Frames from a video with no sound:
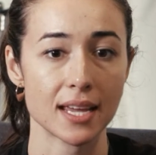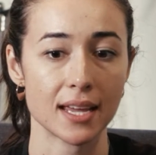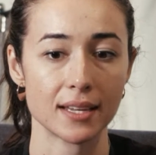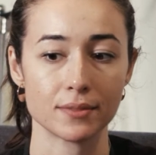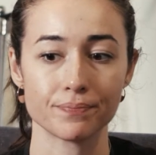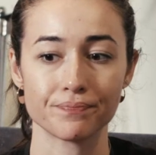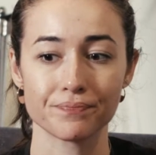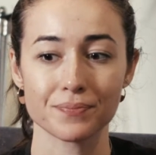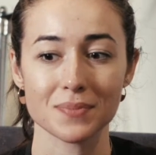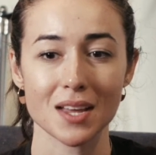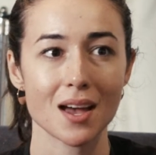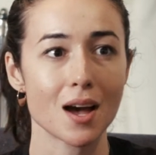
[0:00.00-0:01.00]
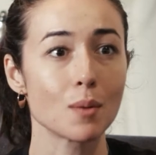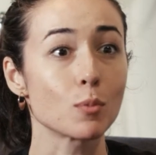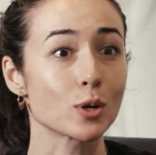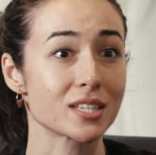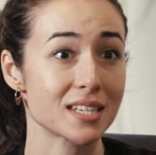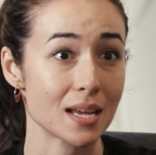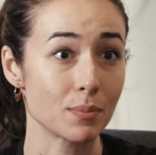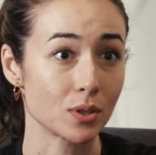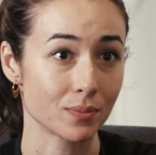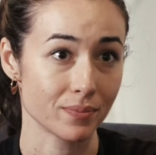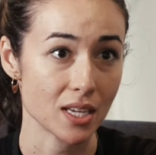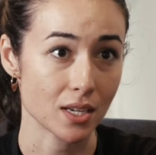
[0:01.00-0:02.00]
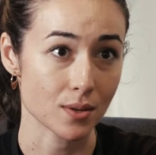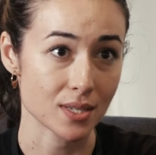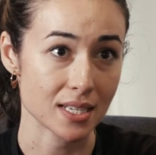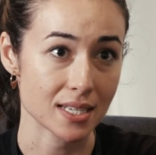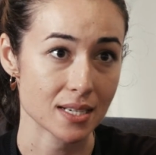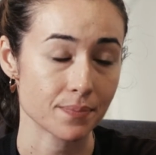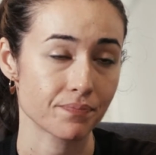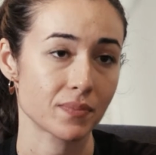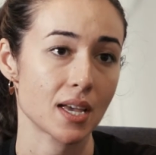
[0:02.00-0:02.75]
in a more stable ecosystem.